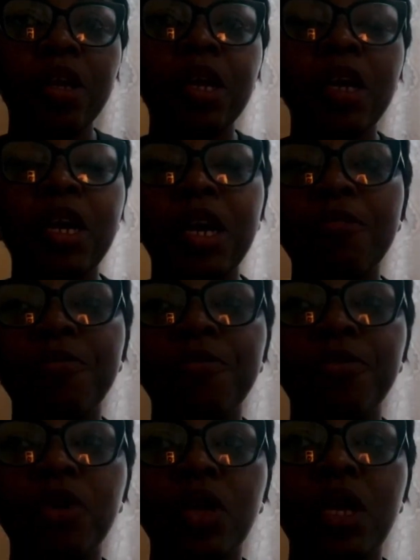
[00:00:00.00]
have
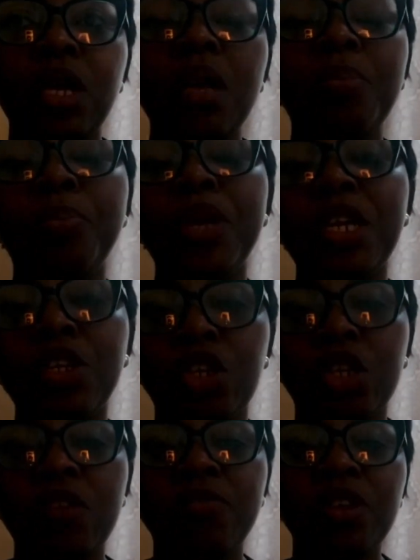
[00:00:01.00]
a
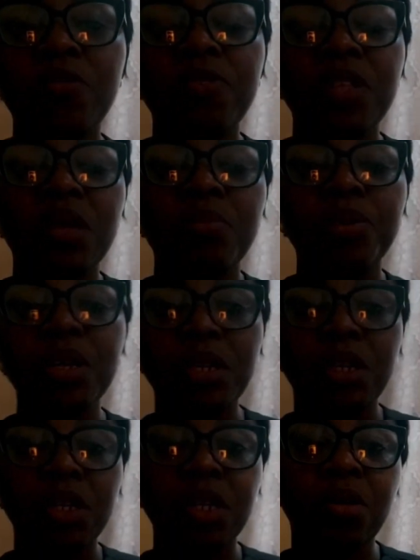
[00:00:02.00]
pinch, even if it's a
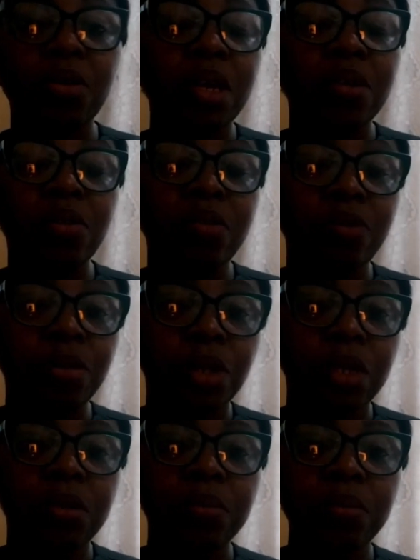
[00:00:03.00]
pinch that will get to
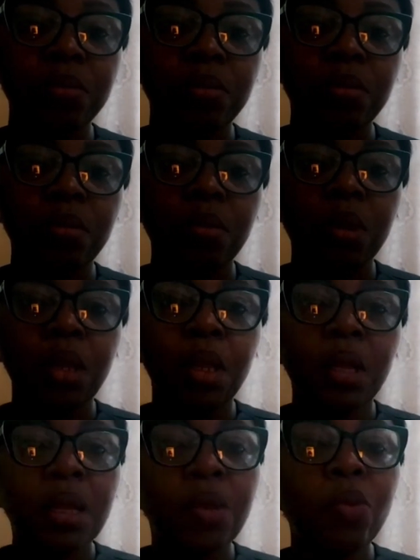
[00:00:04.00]
everybody.
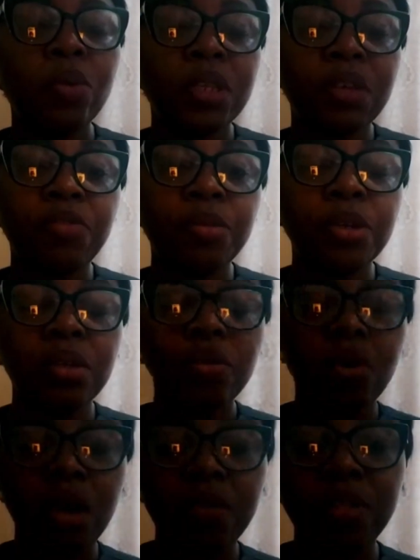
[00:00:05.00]
He wants everybody to
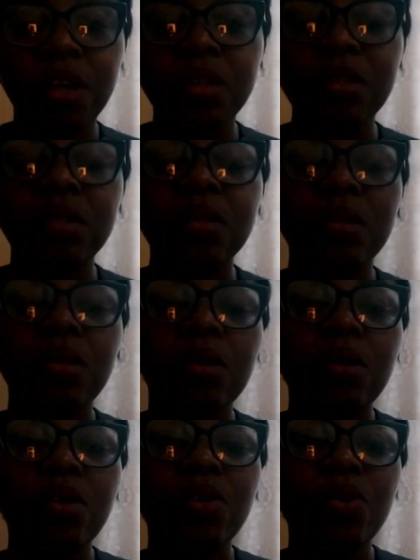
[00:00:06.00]
have that.
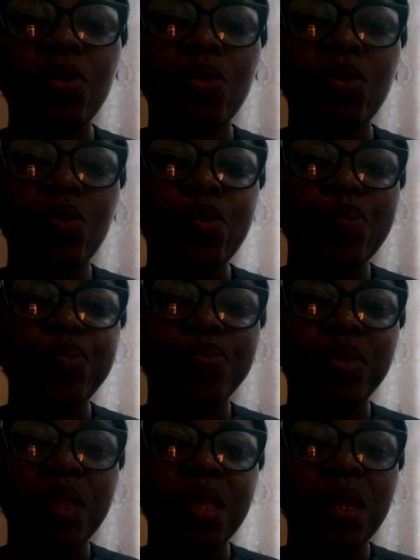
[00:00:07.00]
So
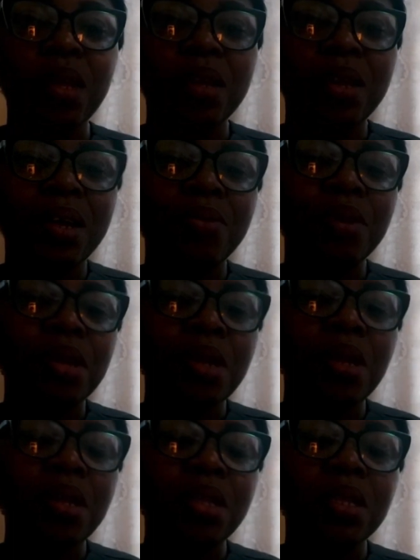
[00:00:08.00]
that
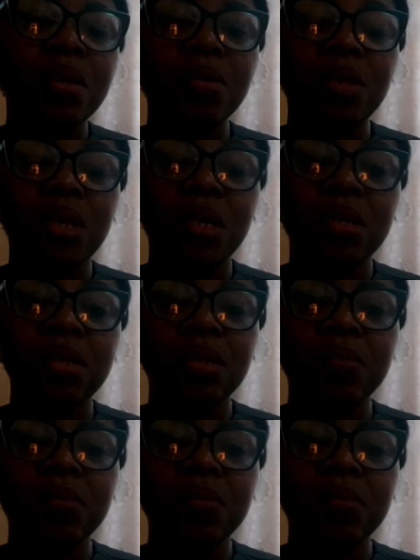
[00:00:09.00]
really tells that